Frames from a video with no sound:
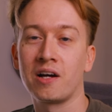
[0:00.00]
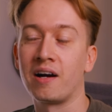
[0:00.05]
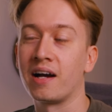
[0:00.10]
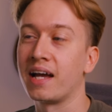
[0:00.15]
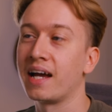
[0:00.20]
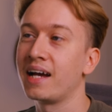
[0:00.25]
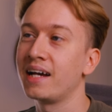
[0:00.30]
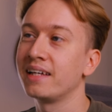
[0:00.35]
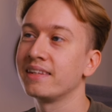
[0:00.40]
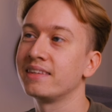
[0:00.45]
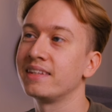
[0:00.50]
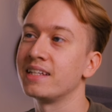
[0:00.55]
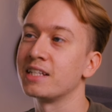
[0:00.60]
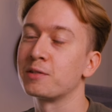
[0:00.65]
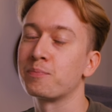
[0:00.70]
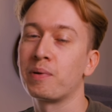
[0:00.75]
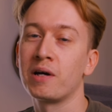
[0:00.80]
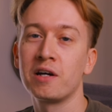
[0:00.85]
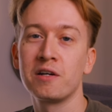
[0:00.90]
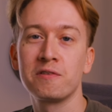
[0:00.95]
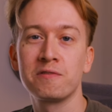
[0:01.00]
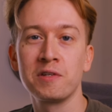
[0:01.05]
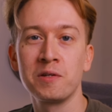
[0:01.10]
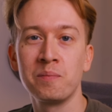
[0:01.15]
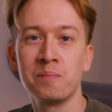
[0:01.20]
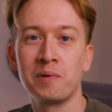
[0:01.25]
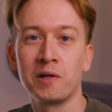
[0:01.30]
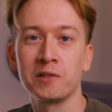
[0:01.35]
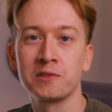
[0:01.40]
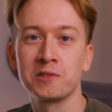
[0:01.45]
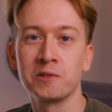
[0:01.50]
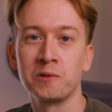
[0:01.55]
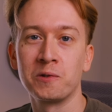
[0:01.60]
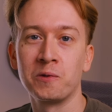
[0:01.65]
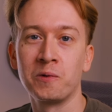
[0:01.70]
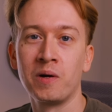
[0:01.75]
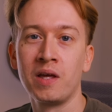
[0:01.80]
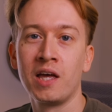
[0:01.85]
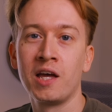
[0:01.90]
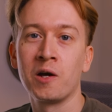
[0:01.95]
I had this perfume
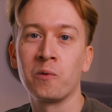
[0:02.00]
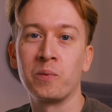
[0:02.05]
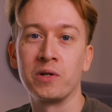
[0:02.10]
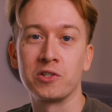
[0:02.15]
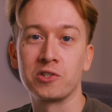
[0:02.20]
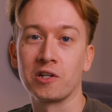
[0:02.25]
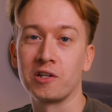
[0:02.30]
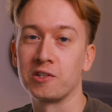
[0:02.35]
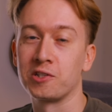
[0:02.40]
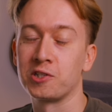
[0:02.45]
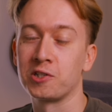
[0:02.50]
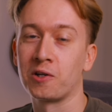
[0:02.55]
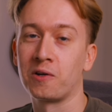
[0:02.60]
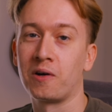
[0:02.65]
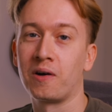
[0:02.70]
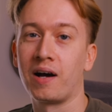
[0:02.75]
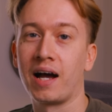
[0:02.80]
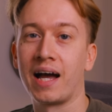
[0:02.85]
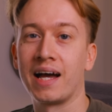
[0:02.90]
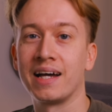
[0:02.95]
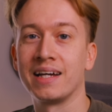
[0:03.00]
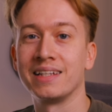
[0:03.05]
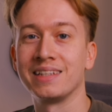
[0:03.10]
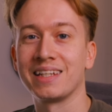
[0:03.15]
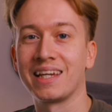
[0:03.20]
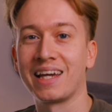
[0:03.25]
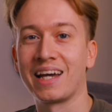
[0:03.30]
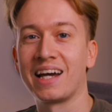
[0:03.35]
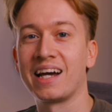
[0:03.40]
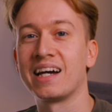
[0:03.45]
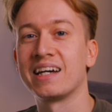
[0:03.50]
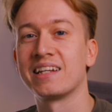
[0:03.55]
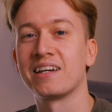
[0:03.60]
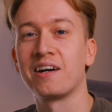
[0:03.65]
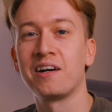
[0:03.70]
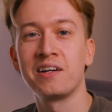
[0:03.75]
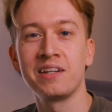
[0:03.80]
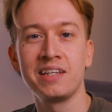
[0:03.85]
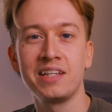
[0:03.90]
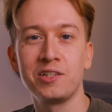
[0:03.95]
bottle which I shot, and it had
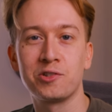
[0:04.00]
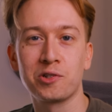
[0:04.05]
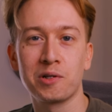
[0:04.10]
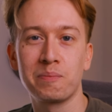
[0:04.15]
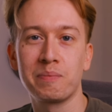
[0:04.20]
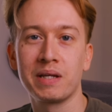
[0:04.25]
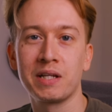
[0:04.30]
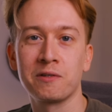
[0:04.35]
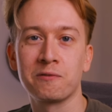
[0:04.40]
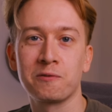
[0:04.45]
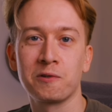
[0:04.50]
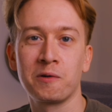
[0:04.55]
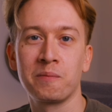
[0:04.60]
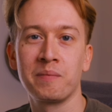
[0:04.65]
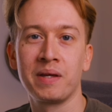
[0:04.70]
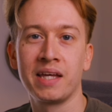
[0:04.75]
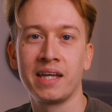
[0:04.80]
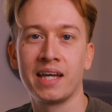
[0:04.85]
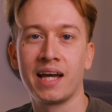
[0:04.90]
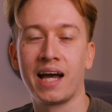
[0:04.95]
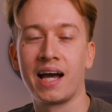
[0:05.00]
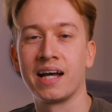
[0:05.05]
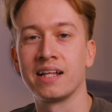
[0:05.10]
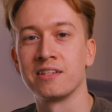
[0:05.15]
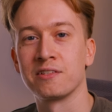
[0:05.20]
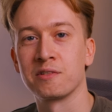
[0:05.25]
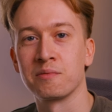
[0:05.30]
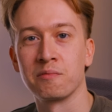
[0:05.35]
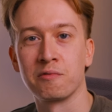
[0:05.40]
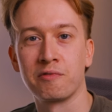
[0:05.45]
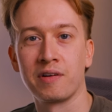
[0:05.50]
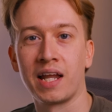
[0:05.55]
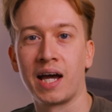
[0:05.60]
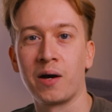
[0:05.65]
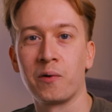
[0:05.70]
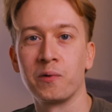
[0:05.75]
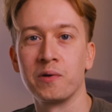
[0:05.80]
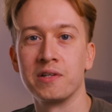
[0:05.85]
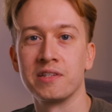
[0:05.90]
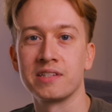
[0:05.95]
honey dripping from it and some
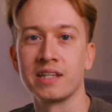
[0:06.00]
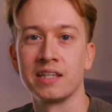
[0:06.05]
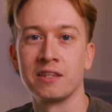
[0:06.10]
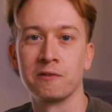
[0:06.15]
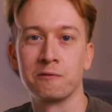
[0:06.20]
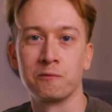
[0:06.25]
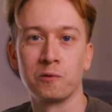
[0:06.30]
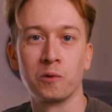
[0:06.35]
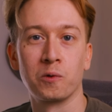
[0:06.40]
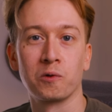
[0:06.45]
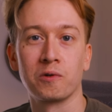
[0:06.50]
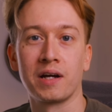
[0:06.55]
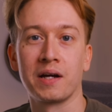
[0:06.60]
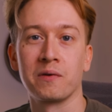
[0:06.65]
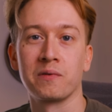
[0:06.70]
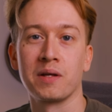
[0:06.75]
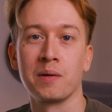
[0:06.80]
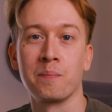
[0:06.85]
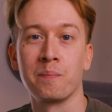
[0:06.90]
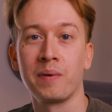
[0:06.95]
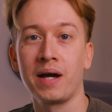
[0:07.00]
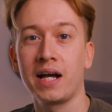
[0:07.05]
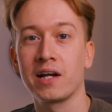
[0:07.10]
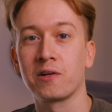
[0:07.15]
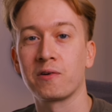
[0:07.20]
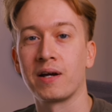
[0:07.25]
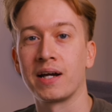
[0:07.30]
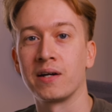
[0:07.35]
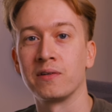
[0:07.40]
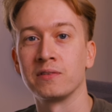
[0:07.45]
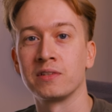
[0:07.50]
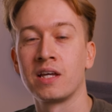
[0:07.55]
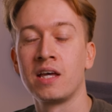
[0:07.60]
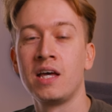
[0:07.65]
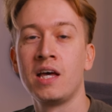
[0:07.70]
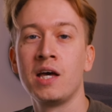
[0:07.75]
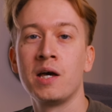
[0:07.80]
flowers in the foreground and background.